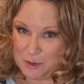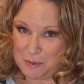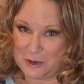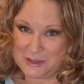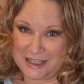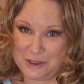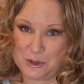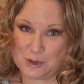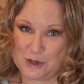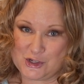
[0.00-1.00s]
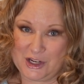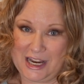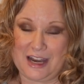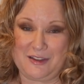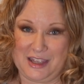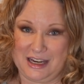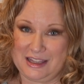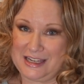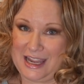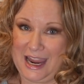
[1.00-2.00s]
with protein, nutrition, and at the end of
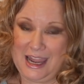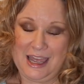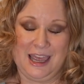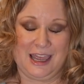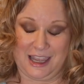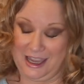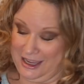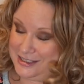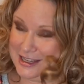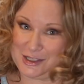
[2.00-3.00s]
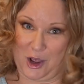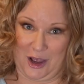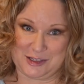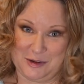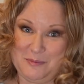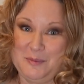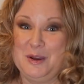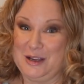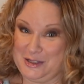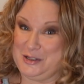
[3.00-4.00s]
the day, it tastes awesome.
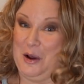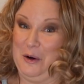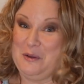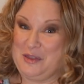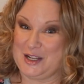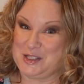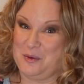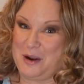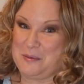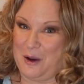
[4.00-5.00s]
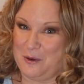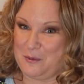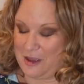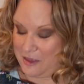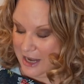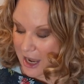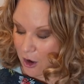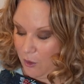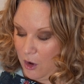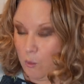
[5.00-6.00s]
So that's the one I'm going with.
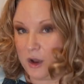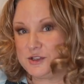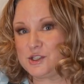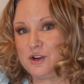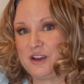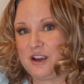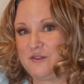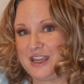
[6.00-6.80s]
Now, 1 serving of